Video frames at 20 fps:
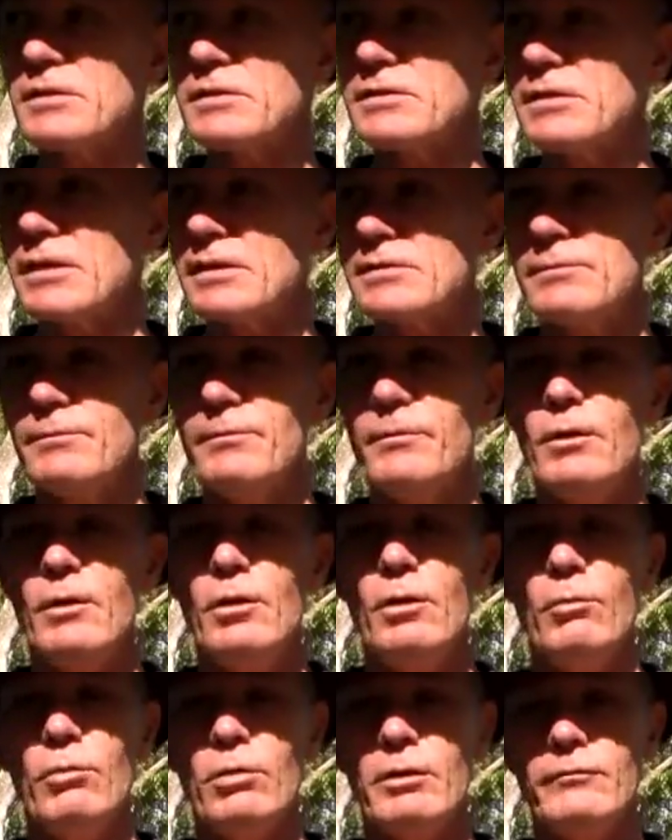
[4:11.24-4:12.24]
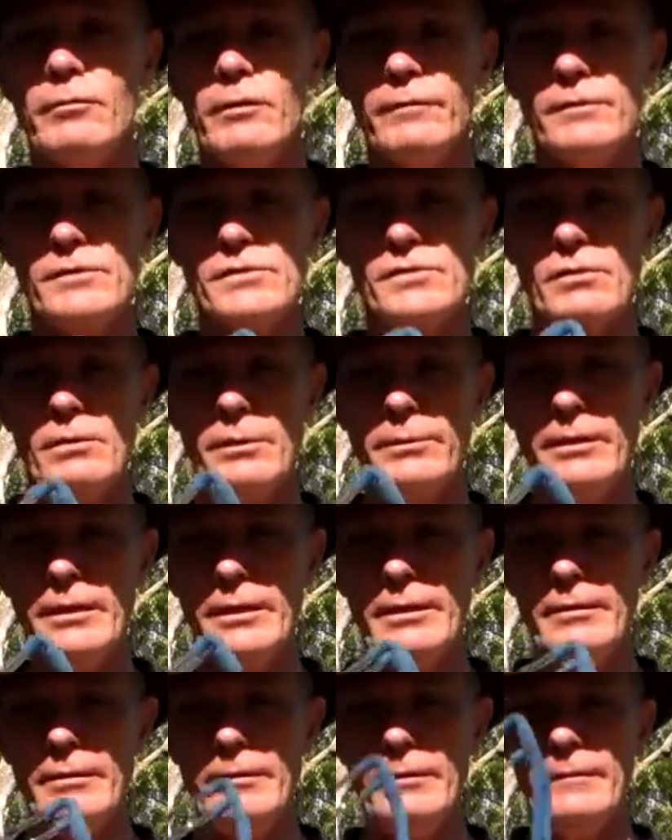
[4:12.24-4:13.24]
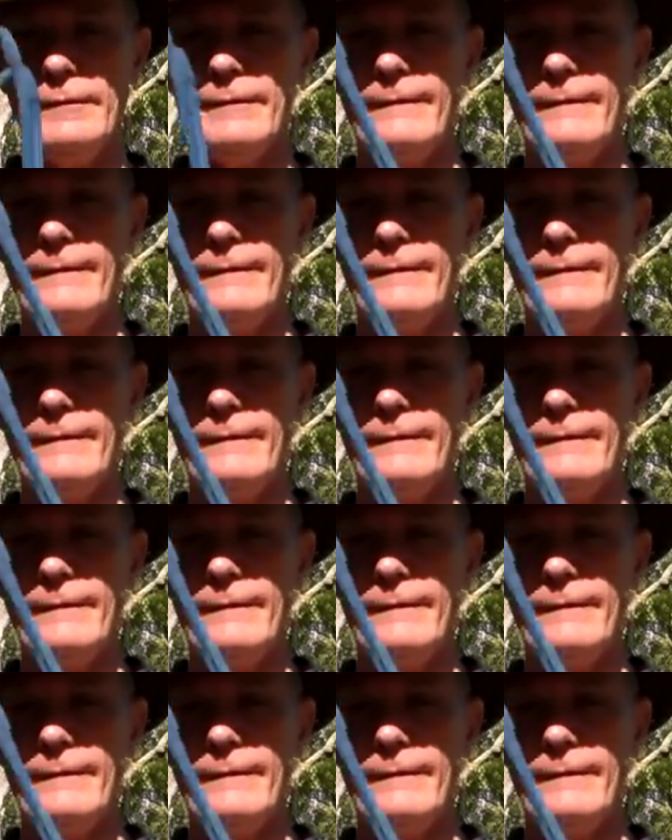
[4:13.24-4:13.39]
of success. What I've got this time now